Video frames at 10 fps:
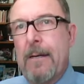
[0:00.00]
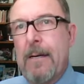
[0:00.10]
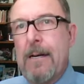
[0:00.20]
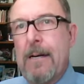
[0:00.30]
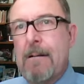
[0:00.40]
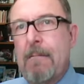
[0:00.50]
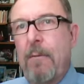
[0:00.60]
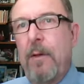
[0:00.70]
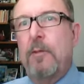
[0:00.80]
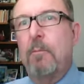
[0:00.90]

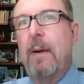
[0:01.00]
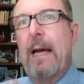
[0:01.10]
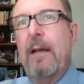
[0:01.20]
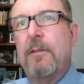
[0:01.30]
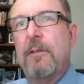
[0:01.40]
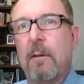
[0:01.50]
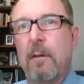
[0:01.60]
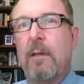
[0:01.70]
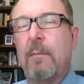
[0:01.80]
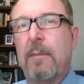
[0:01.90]

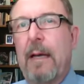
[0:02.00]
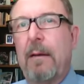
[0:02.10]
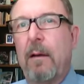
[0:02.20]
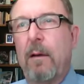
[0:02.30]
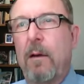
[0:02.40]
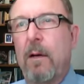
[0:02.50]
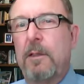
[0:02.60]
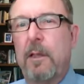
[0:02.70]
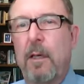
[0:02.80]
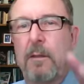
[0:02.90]
Sometimes in a
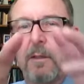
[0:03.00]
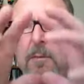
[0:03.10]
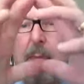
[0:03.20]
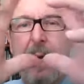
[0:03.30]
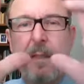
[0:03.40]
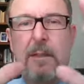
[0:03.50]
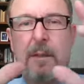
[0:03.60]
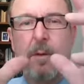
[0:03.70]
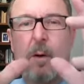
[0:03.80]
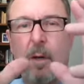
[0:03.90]
large church, this
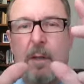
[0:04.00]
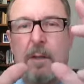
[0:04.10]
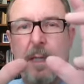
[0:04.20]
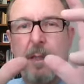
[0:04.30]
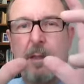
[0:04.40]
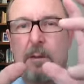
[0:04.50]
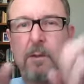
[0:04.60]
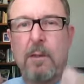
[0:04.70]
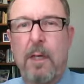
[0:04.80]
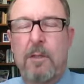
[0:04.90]
massive organizational
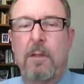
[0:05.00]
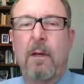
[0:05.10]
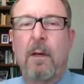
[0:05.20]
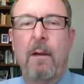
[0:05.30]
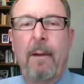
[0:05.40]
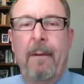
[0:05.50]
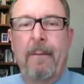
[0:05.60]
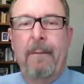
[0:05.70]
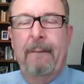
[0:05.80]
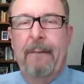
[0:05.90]
structure
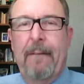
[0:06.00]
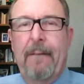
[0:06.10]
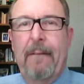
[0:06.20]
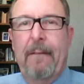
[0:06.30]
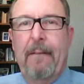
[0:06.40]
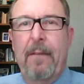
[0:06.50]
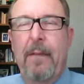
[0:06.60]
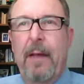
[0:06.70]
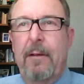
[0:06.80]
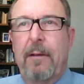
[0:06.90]

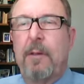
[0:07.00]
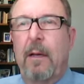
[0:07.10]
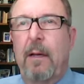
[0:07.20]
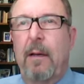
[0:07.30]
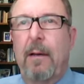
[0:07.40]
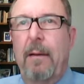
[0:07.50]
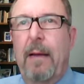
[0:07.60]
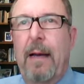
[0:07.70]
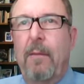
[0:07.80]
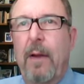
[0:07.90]
that's
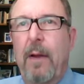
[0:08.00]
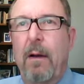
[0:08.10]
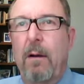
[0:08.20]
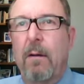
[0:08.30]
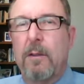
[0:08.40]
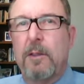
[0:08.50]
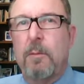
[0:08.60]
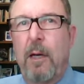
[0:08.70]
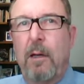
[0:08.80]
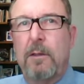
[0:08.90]
out there. On a
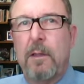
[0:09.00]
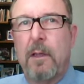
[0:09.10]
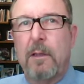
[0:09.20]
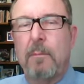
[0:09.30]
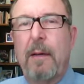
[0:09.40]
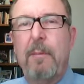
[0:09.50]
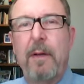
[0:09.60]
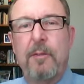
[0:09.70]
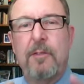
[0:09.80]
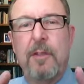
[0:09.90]
small church, it may
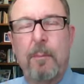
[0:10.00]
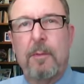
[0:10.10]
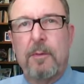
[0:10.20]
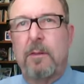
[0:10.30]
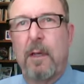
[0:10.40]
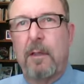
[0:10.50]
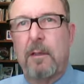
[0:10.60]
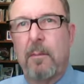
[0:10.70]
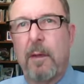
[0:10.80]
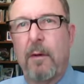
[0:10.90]
be a simple
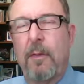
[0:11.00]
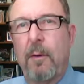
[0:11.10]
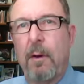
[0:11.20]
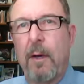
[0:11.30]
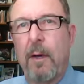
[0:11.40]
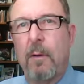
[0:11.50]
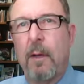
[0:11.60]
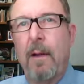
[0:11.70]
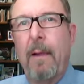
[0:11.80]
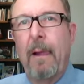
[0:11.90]
structure, but authority, what
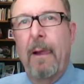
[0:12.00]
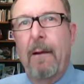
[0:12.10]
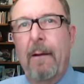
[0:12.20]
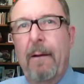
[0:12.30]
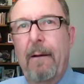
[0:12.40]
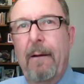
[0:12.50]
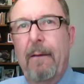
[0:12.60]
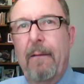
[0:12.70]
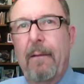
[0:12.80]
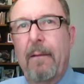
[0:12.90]

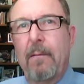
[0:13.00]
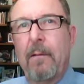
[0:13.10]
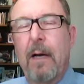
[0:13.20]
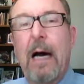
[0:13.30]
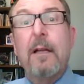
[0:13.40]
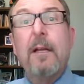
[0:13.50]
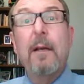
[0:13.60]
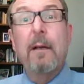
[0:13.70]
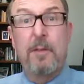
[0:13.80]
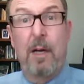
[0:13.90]
God
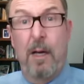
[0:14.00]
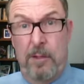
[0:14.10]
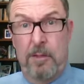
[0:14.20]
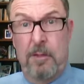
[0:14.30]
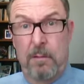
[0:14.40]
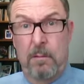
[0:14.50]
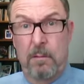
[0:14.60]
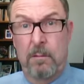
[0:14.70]
gives us.